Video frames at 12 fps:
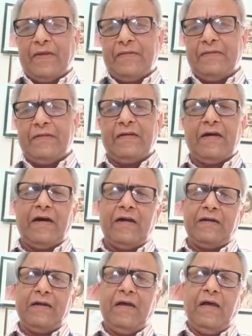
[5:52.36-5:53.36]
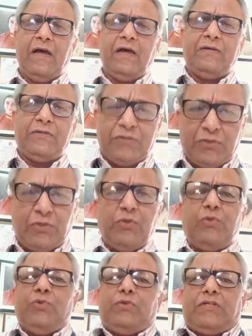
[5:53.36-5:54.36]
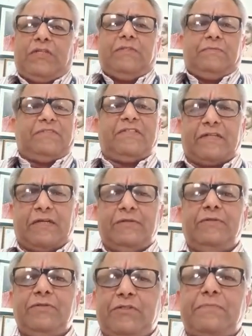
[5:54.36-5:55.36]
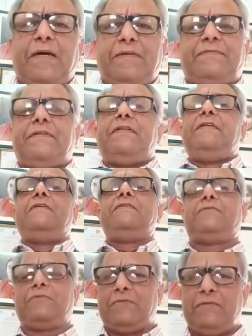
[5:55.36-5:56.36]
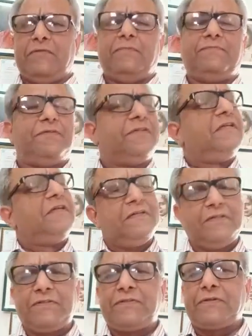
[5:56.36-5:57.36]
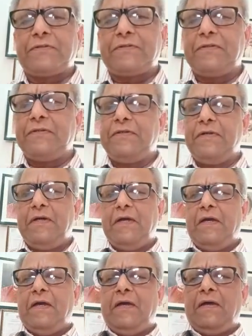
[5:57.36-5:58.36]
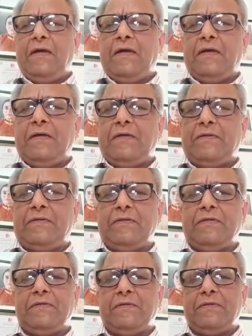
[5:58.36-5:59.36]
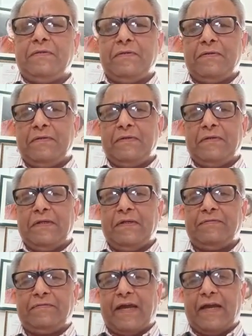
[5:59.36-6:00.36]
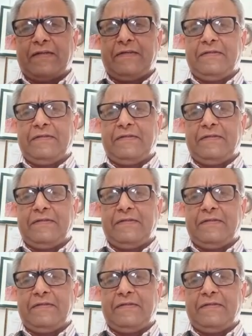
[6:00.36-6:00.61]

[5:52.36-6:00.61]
there are two terms that are used by Ferdinand de Saussure to, in fact,